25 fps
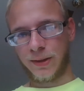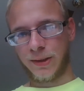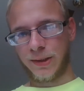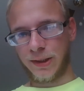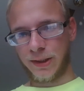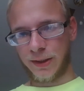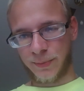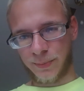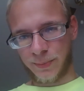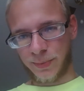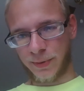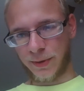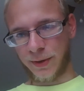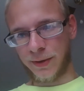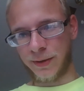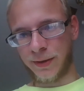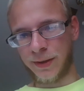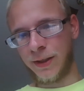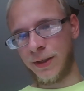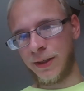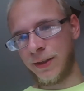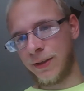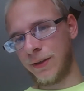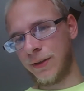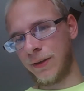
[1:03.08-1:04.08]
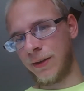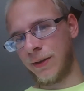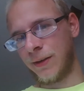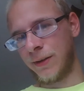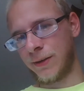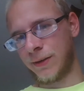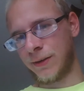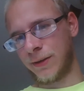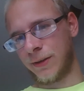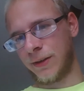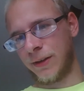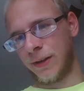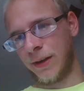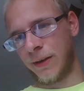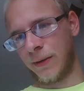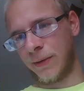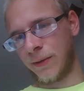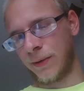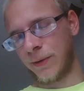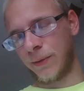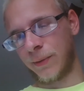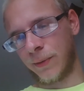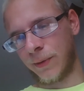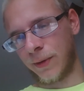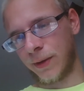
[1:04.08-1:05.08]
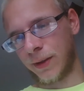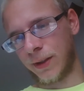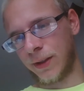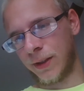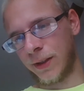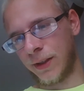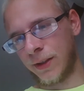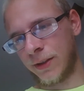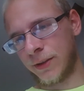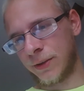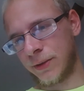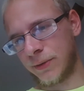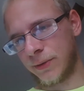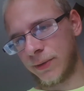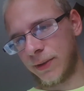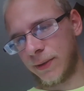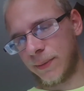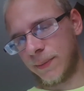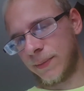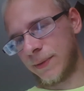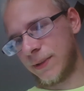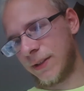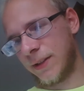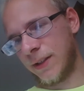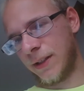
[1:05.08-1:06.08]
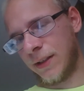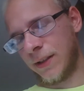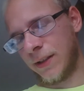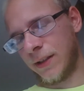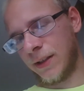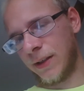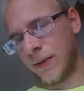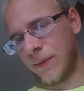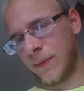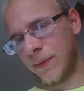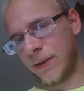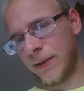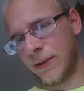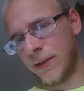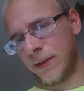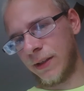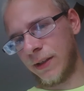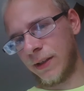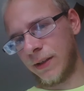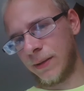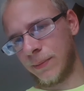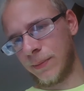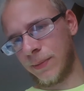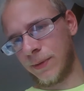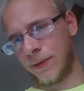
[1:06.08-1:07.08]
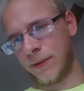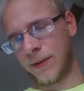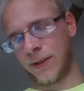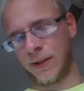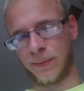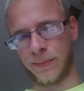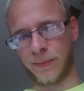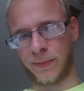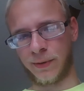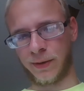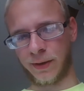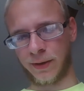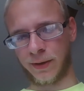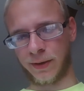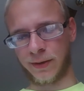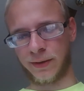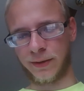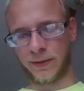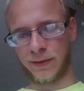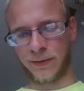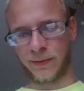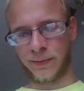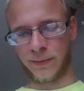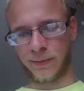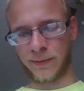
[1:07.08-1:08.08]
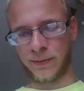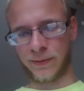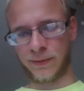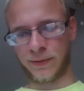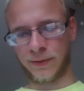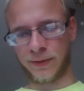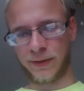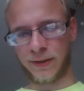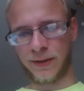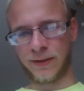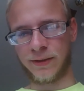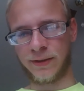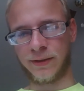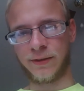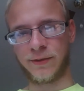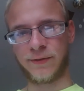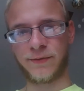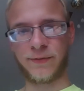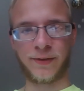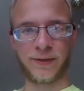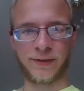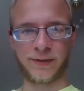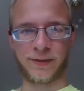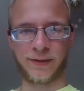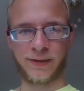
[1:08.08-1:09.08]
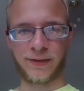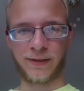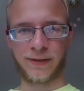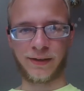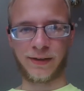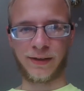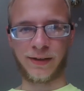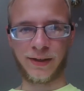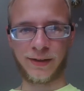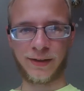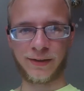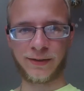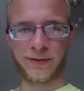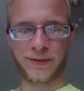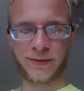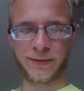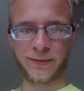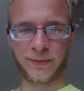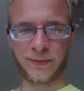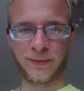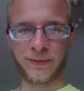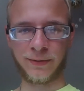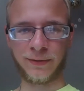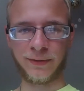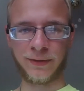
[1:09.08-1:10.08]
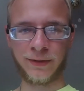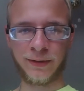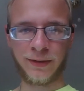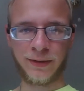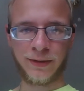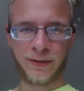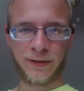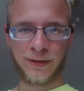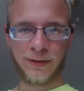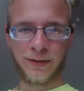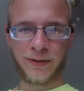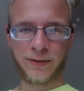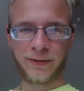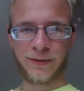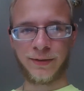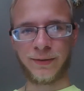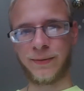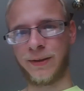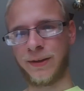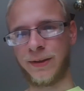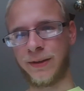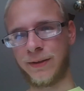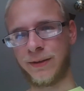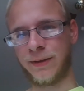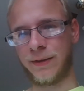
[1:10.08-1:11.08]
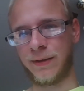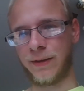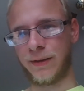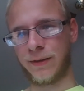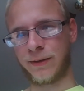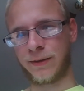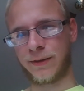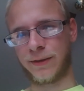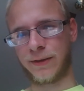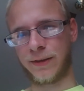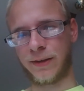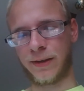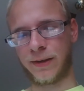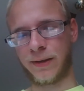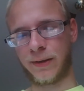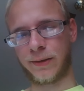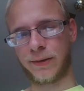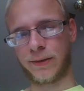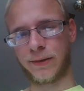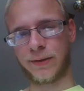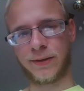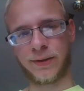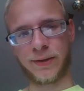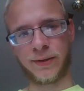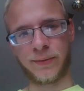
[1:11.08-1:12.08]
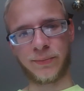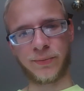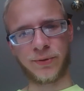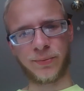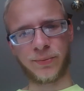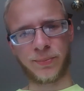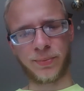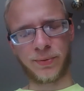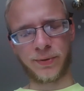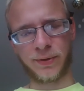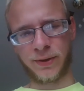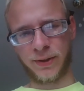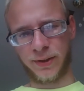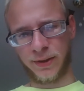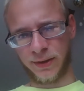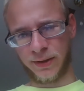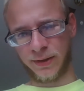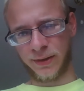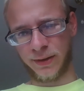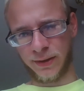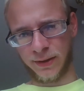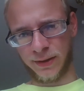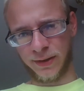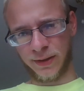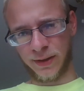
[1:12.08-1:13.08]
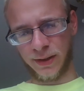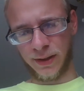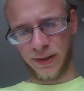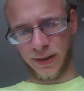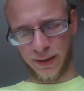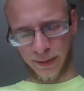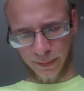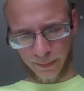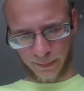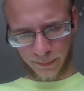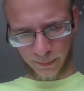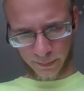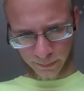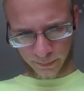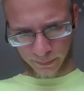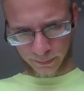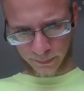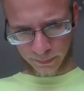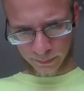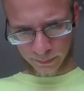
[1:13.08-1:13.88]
It's probably $8 an hour to work an ice cream stand every day, but they market towards kids fresh out of high school, so $8 an hour seems pretty good to them.